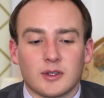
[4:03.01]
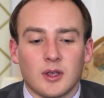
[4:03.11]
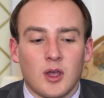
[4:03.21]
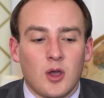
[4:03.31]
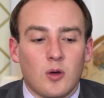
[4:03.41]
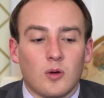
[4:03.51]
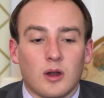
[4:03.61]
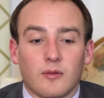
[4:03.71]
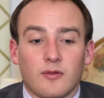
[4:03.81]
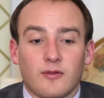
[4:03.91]
And what
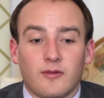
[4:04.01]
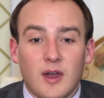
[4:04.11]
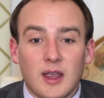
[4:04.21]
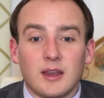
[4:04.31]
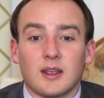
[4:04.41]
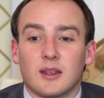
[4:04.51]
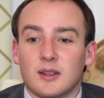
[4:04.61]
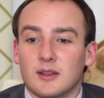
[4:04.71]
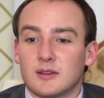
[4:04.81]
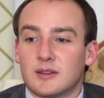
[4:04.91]
I'm
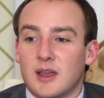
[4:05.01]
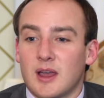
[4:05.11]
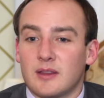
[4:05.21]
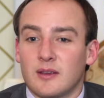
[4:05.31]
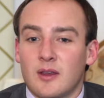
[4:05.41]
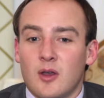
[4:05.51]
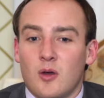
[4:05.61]
finding is that